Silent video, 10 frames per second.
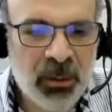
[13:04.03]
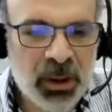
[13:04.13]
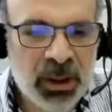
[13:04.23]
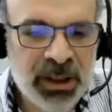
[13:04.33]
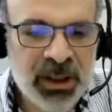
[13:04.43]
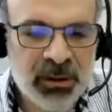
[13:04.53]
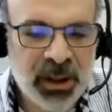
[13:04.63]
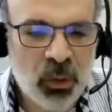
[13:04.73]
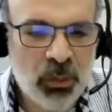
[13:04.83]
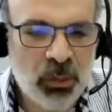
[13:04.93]
clear, I
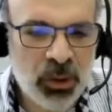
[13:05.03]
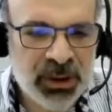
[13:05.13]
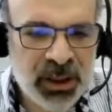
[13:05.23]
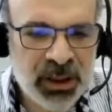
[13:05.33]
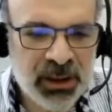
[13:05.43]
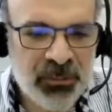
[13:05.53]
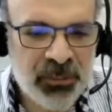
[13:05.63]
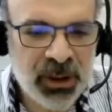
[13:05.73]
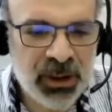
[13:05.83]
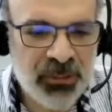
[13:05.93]
hope,
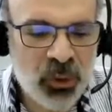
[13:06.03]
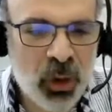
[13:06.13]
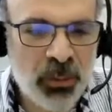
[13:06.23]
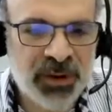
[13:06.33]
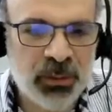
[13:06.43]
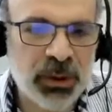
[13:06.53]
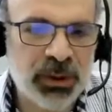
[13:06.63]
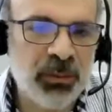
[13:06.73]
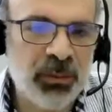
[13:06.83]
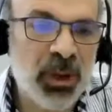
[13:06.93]
in a few moments
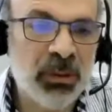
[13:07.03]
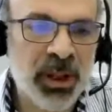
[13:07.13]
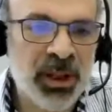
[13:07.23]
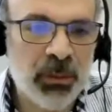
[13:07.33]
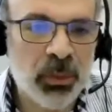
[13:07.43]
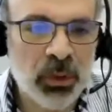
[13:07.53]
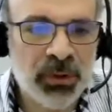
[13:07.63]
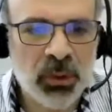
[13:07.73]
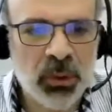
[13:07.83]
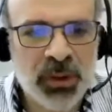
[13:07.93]
what we mean by epoch.
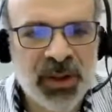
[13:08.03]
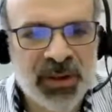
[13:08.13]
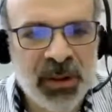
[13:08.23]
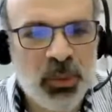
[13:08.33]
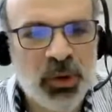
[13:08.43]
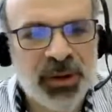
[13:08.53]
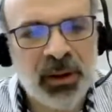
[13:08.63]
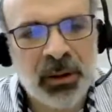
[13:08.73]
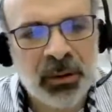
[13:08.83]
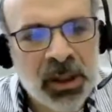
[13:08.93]
So these epochs
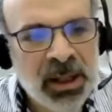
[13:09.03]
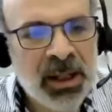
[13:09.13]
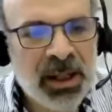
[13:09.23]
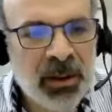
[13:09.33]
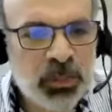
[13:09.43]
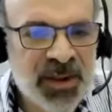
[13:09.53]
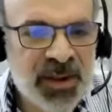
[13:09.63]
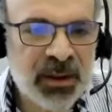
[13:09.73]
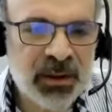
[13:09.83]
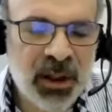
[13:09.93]
are
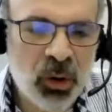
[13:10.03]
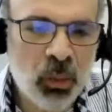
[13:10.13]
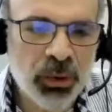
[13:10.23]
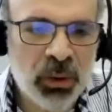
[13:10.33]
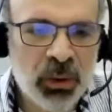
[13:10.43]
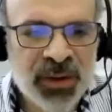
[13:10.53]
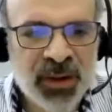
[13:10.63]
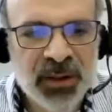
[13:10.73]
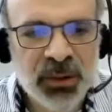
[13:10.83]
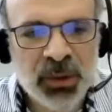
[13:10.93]
implicit in Nakamoto
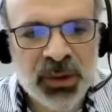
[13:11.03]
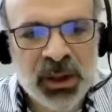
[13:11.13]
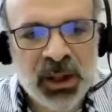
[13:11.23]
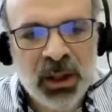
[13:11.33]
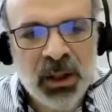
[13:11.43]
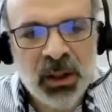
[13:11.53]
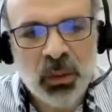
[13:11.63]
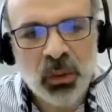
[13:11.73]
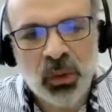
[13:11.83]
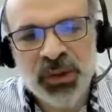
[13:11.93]
consensus,
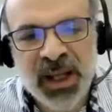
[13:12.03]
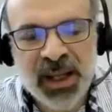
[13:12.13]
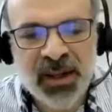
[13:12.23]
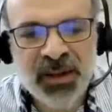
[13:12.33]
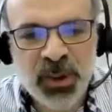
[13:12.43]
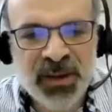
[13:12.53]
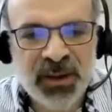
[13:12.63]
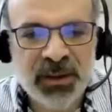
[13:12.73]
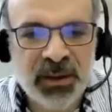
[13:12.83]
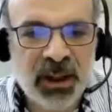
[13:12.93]
or they
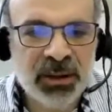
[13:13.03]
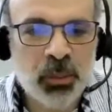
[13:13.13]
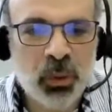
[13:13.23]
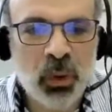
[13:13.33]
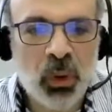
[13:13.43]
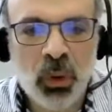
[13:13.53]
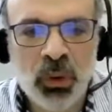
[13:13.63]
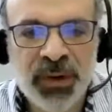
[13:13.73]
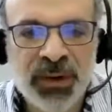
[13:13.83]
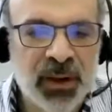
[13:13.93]
explicit in other
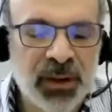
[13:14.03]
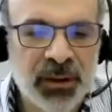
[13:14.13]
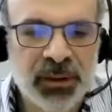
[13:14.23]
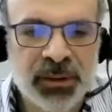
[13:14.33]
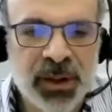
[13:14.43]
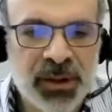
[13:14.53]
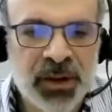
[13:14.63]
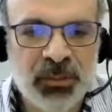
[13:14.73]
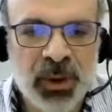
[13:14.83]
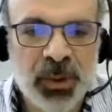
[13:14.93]
protocols such
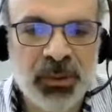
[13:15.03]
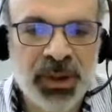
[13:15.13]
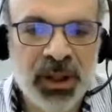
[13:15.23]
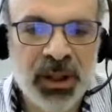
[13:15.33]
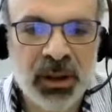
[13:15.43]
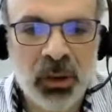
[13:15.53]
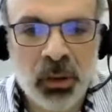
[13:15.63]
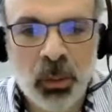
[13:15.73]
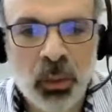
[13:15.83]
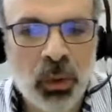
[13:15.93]
as PBFT,
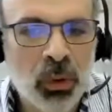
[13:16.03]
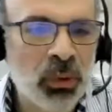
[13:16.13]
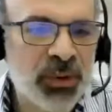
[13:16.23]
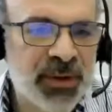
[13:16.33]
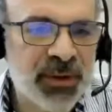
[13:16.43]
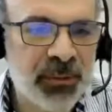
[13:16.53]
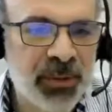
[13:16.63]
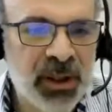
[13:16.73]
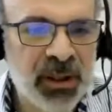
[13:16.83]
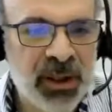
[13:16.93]
Ouroboros,
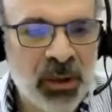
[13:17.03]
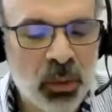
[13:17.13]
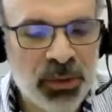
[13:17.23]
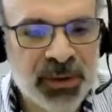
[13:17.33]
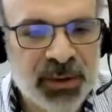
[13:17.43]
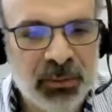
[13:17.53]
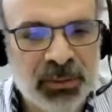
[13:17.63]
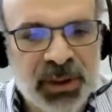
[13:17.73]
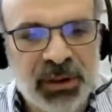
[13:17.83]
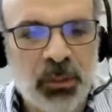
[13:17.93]
Definity, Hot
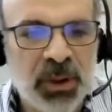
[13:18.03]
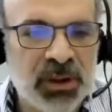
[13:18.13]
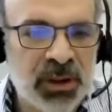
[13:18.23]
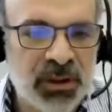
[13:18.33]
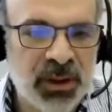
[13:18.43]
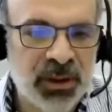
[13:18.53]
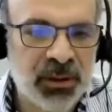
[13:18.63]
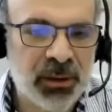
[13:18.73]
Stuff, Tendermint, etc.